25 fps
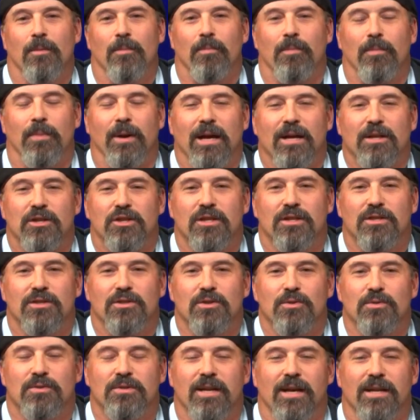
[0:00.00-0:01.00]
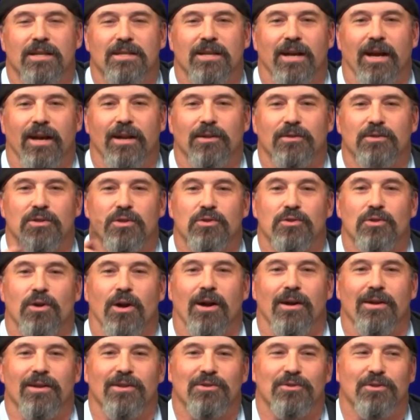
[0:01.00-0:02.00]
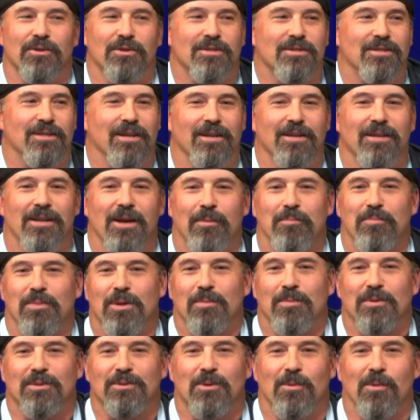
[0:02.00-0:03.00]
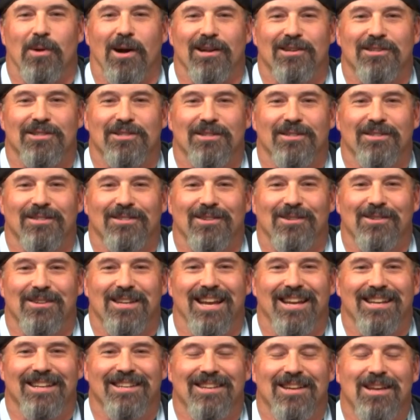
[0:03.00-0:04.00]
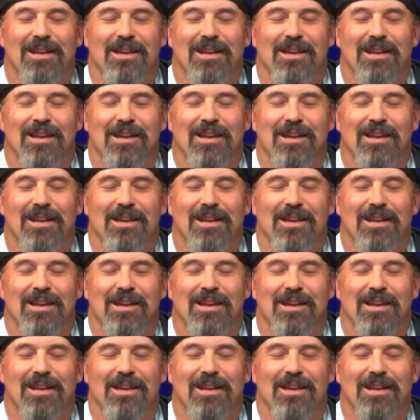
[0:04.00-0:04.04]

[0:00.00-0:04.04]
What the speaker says: but I just used that title to draw interest and get people to watch, okay?